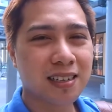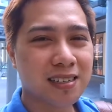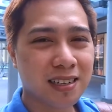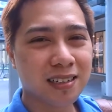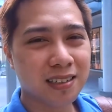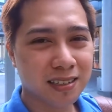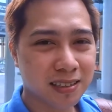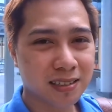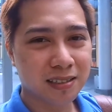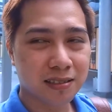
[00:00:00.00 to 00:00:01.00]
Kasi
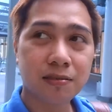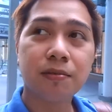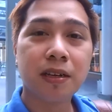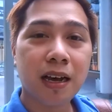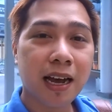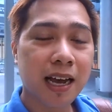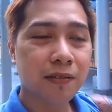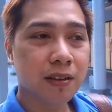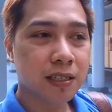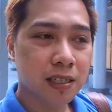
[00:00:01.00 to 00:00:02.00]
I
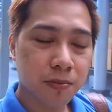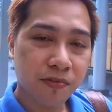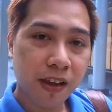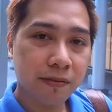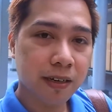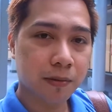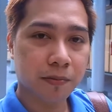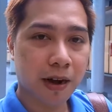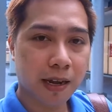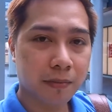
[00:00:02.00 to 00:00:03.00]
have this
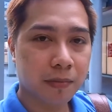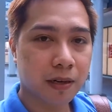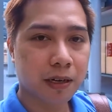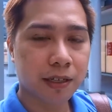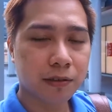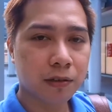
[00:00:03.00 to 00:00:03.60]
favorite primer,